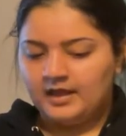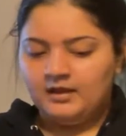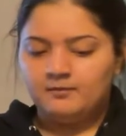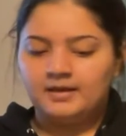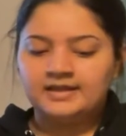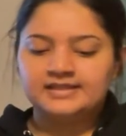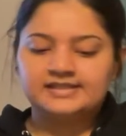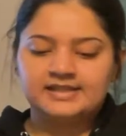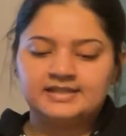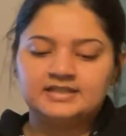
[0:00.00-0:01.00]
Many
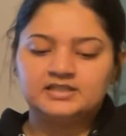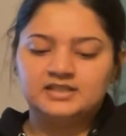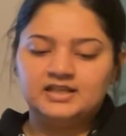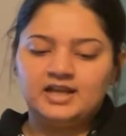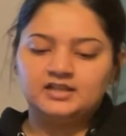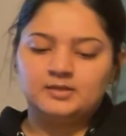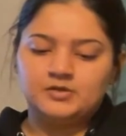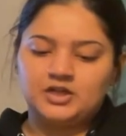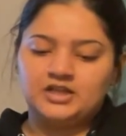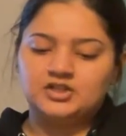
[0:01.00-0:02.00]
cities did end up
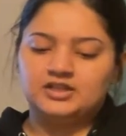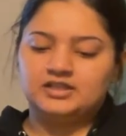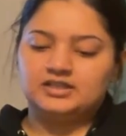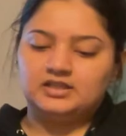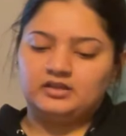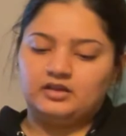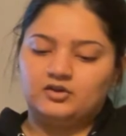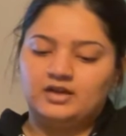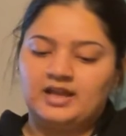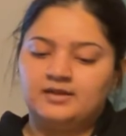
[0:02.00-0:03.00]
changing their
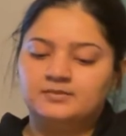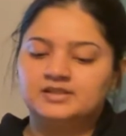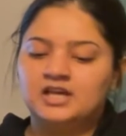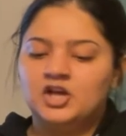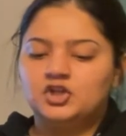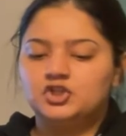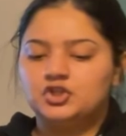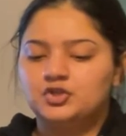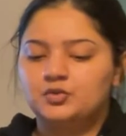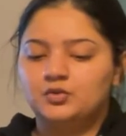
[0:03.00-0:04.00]
names
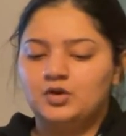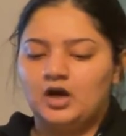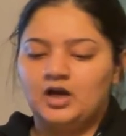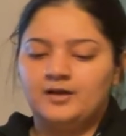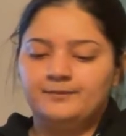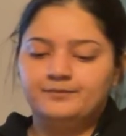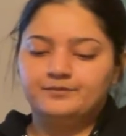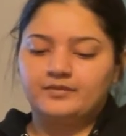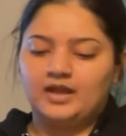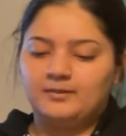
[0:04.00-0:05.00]
to
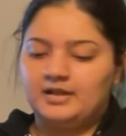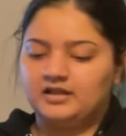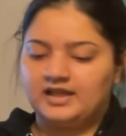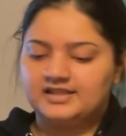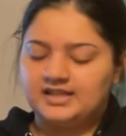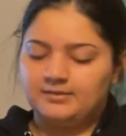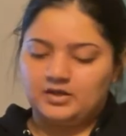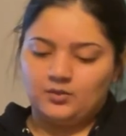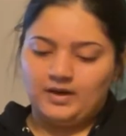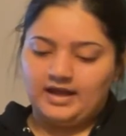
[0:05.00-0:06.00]
MLK's name in a
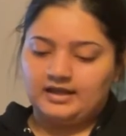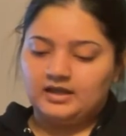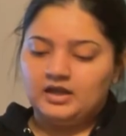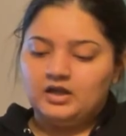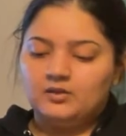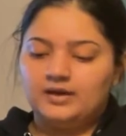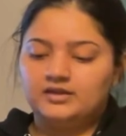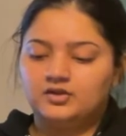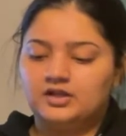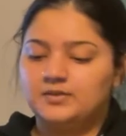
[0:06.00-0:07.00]
way,
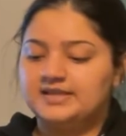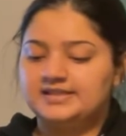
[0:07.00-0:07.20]
whether it was